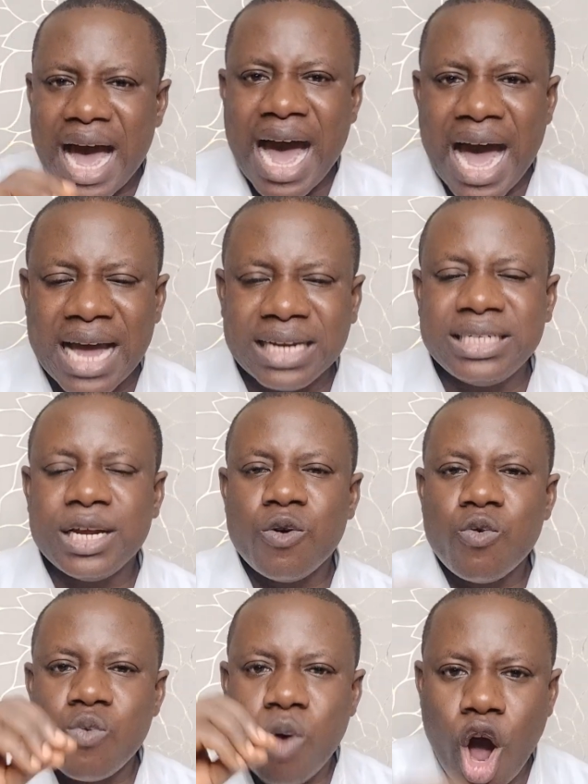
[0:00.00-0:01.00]
And
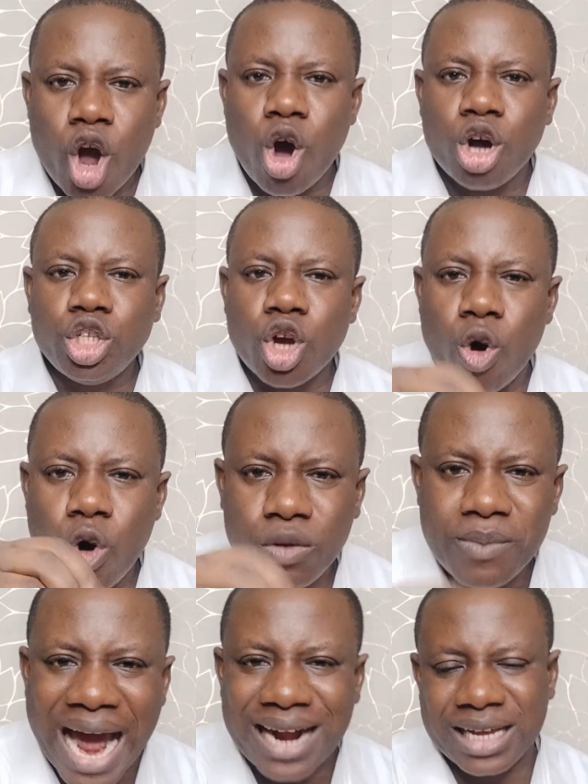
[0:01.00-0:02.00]
work on your own
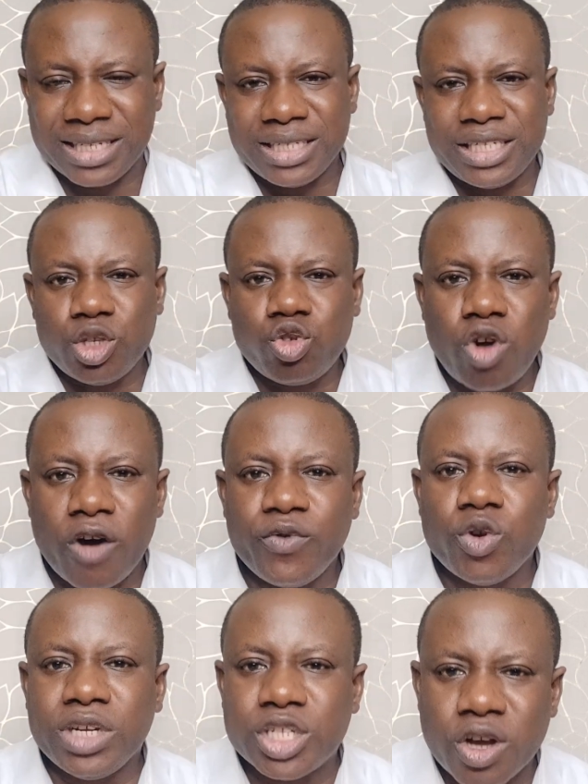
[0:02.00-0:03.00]
marriage. The two of
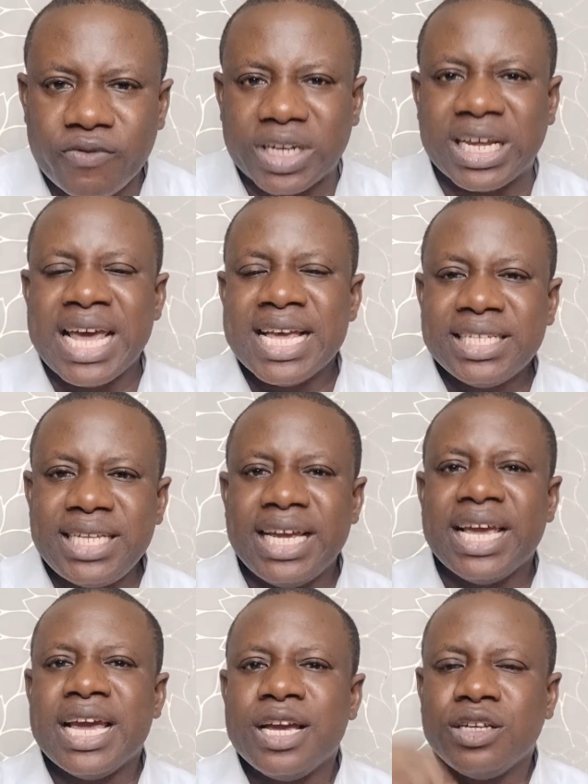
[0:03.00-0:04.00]
you resolve it.
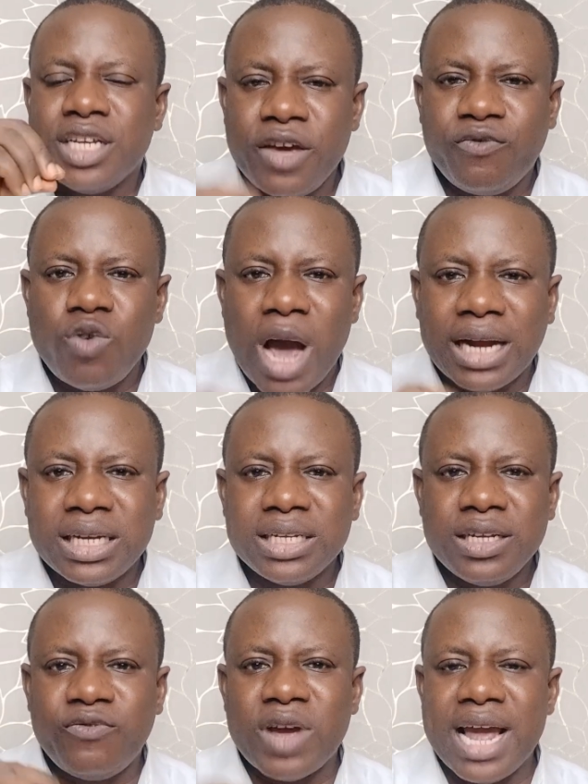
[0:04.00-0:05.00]
See, if you are
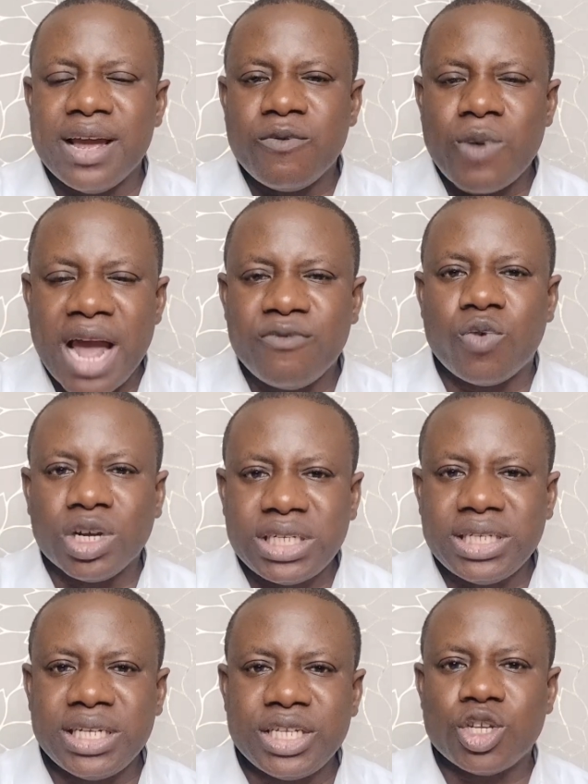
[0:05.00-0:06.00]
a wife
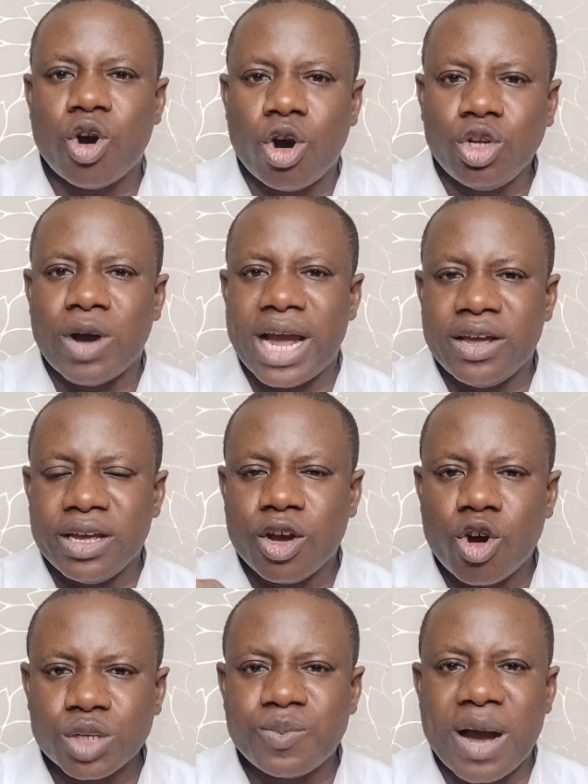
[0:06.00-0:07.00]
watching this or you are a
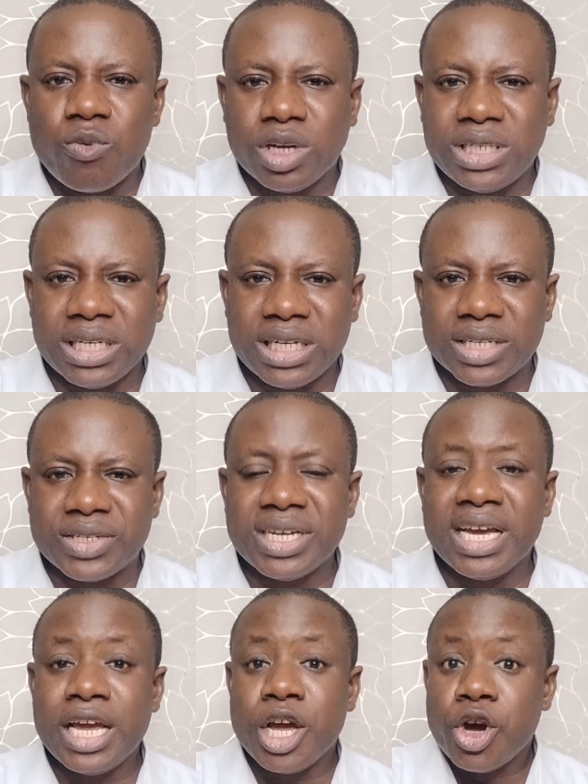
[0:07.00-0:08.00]
husband watching this,
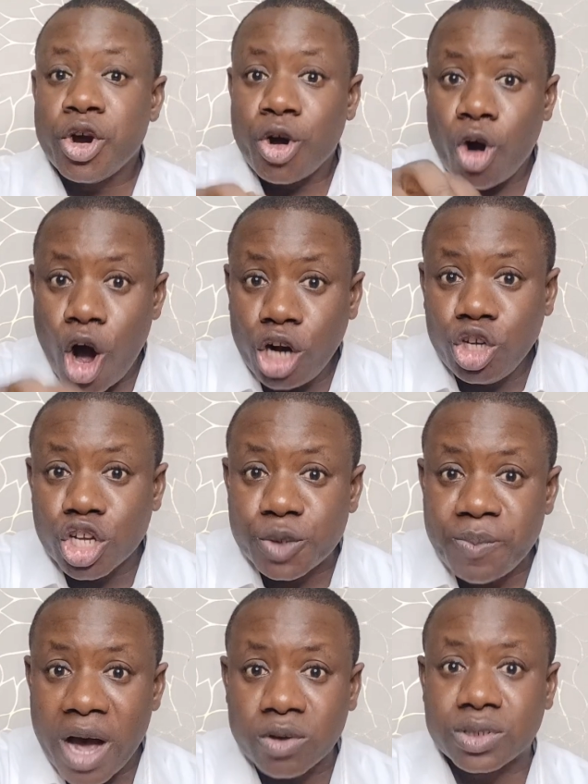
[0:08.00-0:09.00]
call your
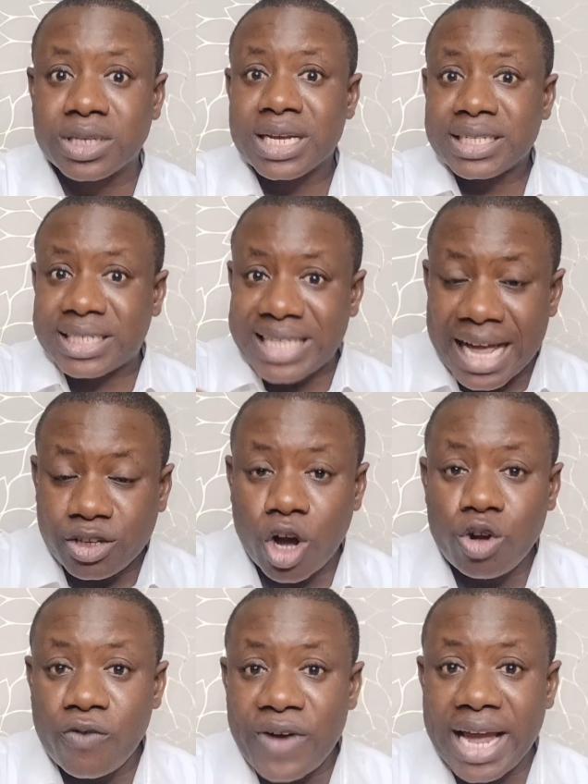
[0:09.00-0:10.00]
spouse. Start
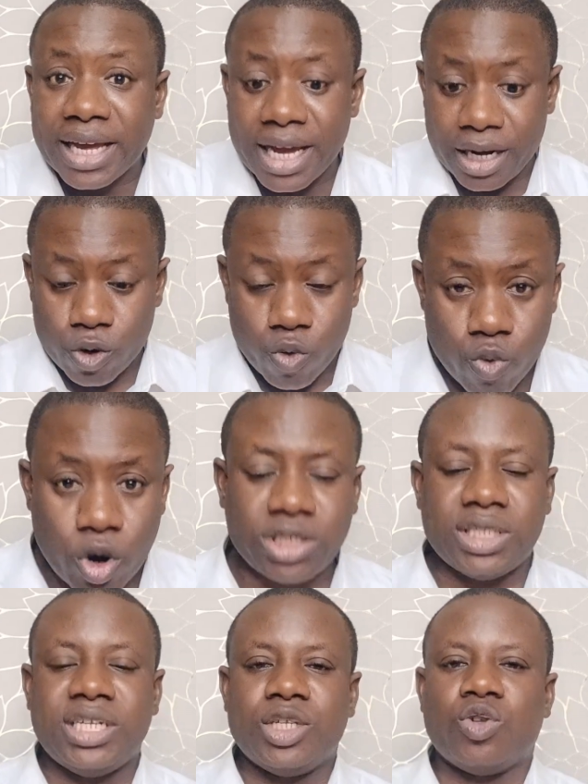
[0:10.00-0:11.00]
all over again.
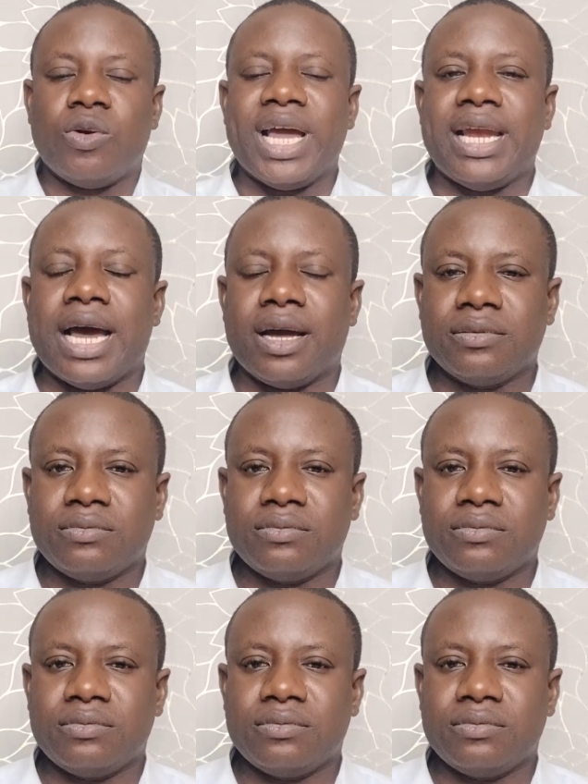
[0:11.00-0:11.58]
Watch this together.